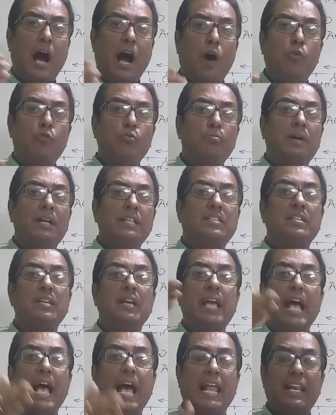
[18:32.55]
how much
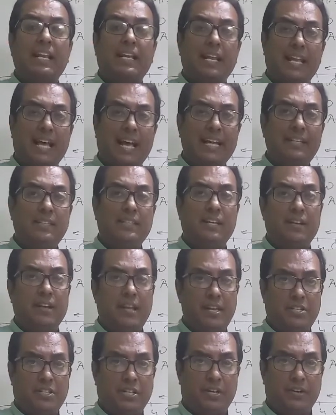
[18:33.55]
alkaline the
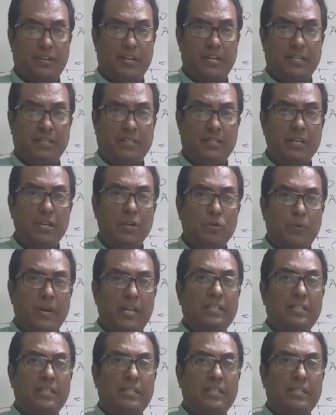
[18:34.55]
nature is,